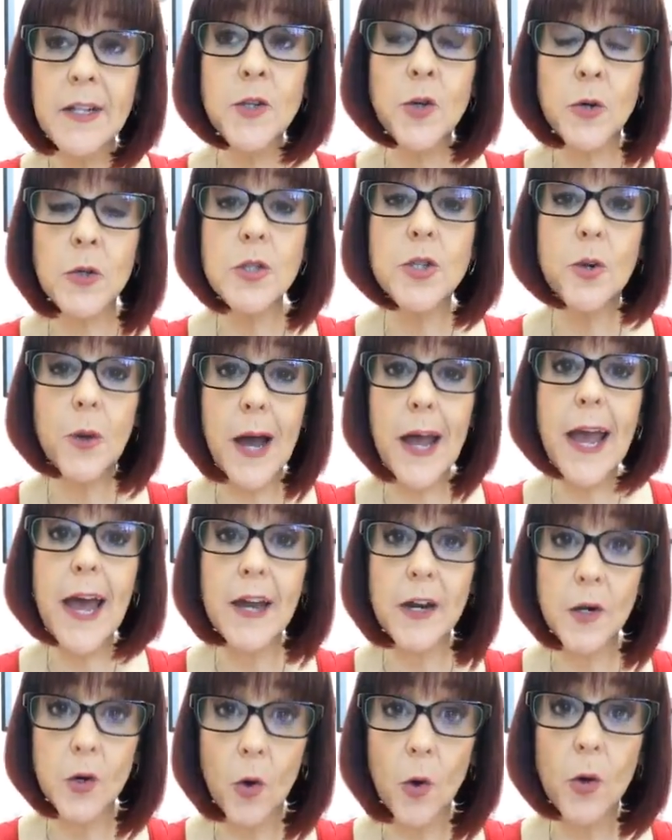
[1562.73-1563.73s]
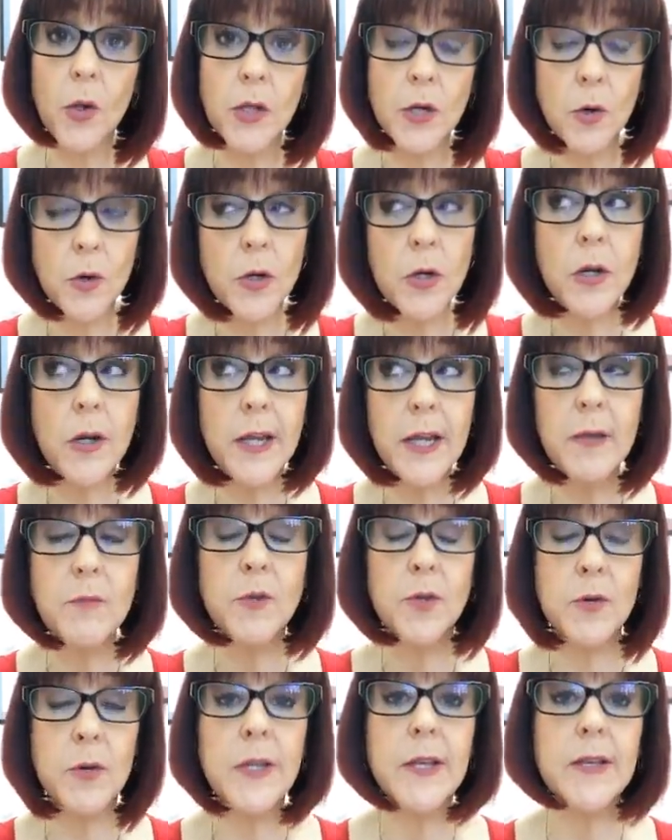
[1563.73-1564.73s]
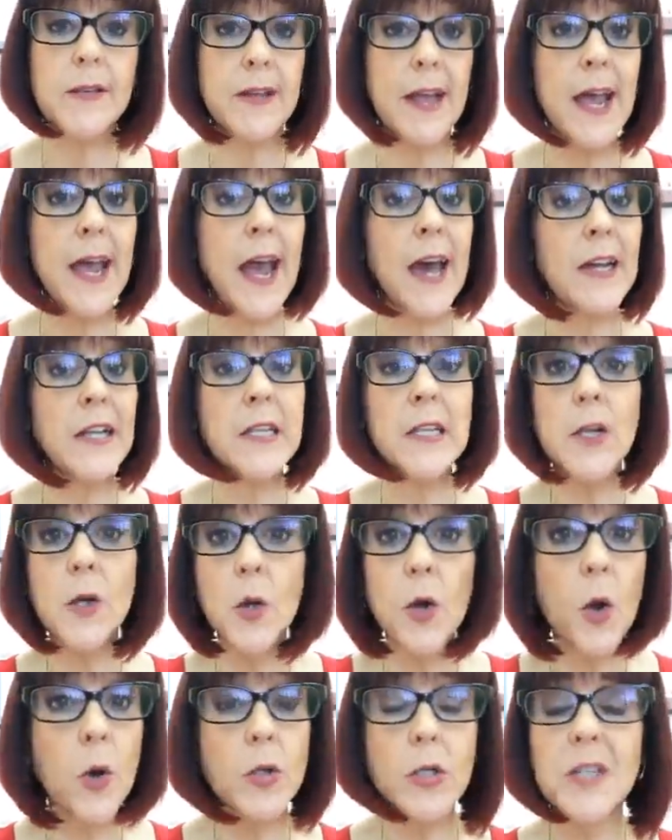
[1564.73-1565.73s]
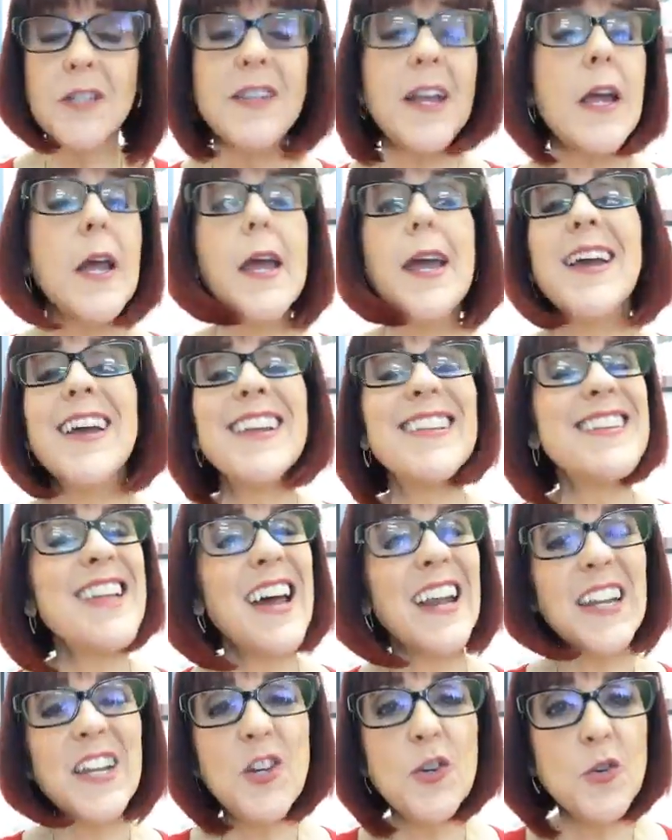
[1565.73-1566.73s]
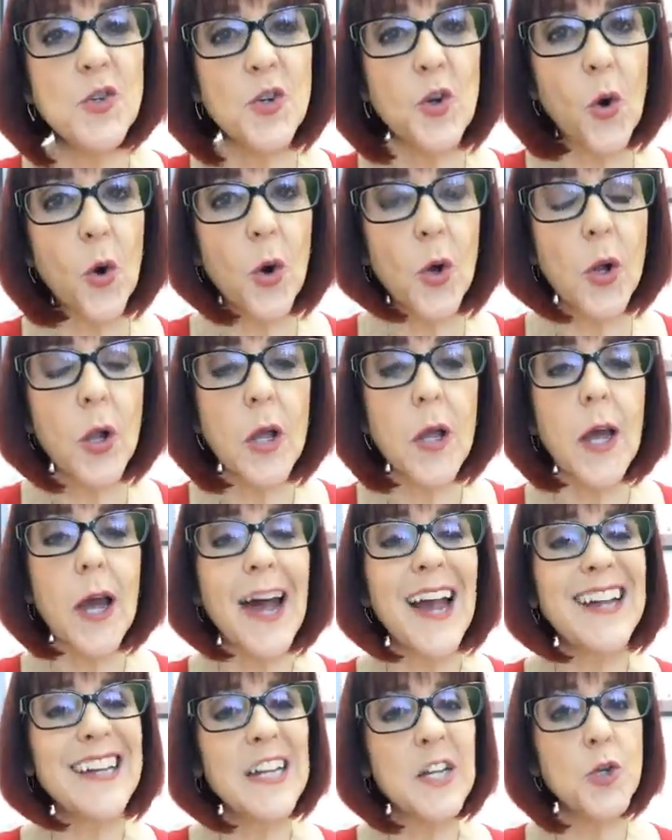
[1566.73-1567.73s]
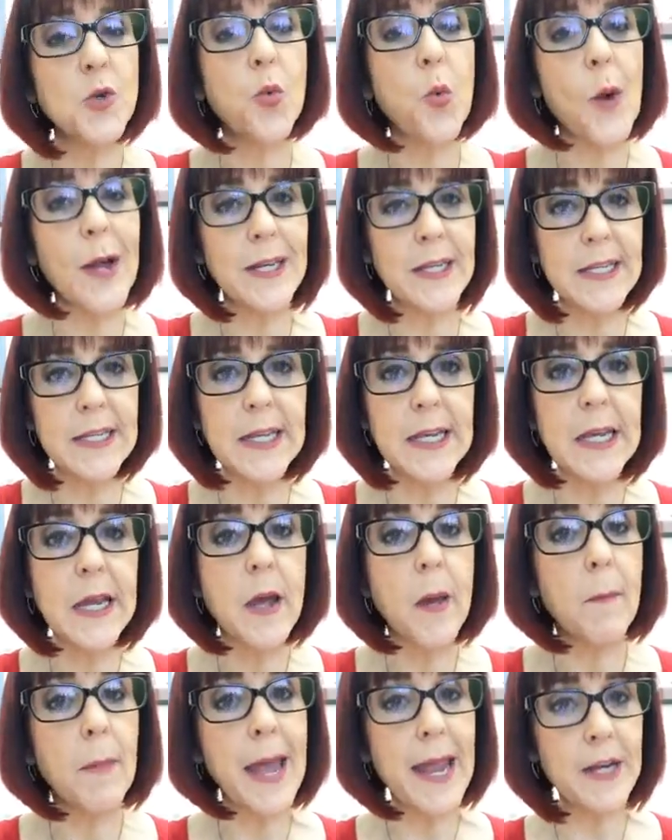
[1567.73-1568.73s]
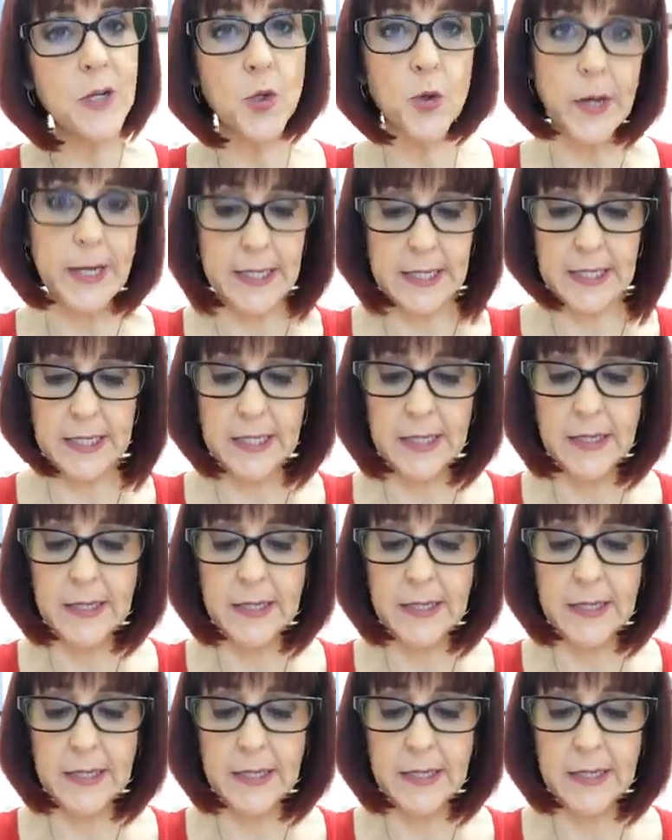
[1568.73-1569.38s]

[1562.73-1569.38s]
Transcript: told you I had a goal. In order to keep doing this, I had a little goal. It's not a huge goal. I need 20 patrons.